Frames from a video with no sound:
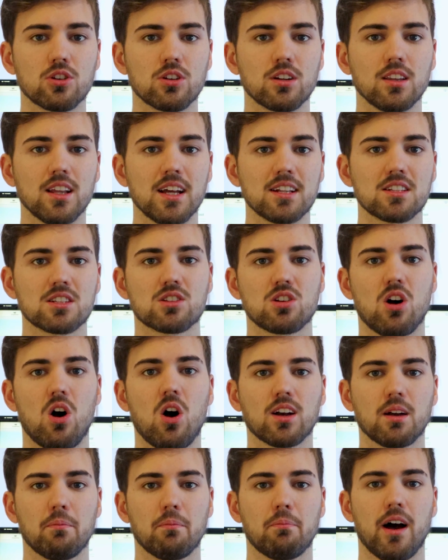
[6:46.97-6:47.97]
let's
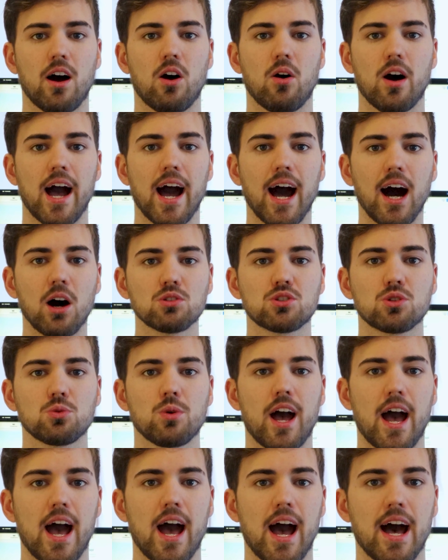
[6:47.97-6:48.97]
talk about how to
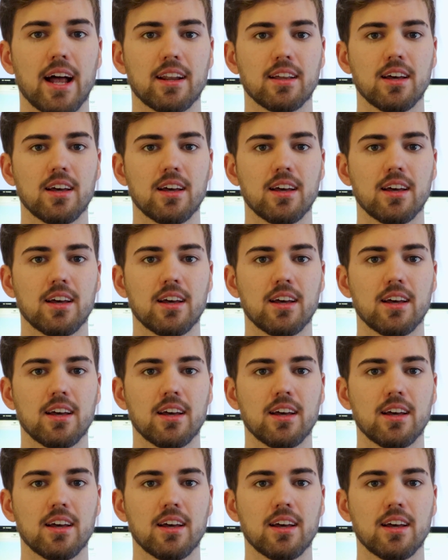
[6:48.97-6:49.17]
add